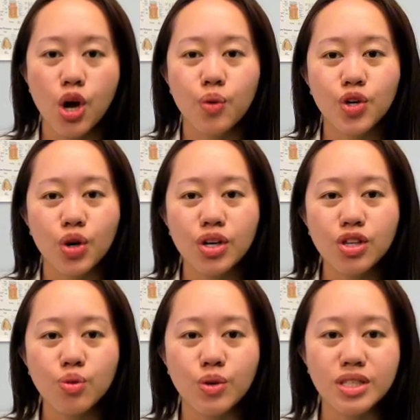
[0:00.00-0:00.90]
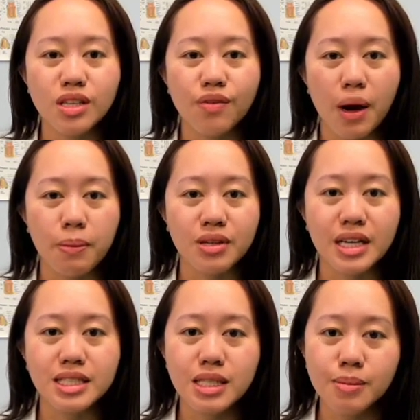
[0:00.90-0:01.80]
regarding the risk of
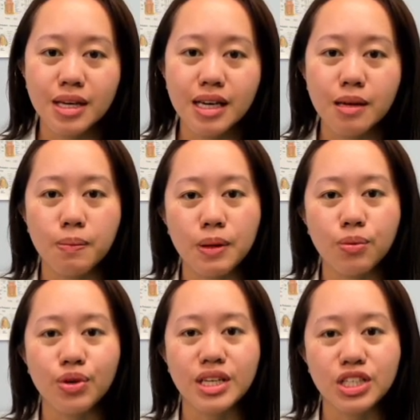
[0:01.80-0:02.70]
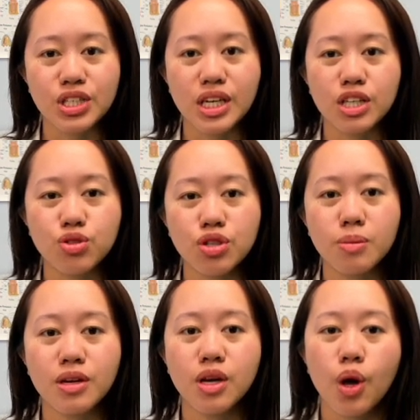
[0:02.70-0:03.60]
hyperglycemia in people initiating
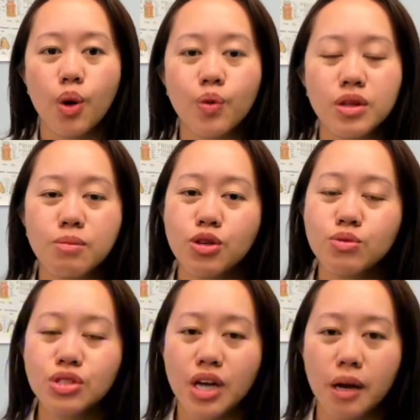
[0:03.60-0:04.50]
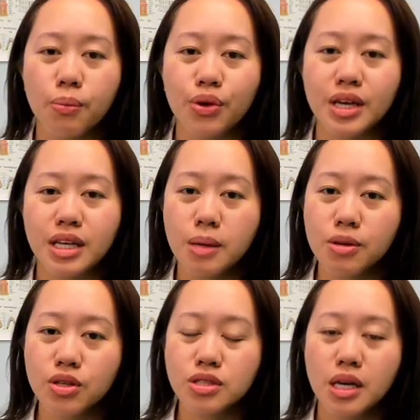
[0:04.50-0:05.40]
treatment with immune checkpoint
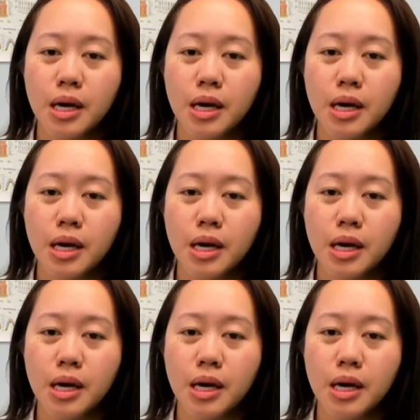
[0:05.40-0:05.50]
inhibitors,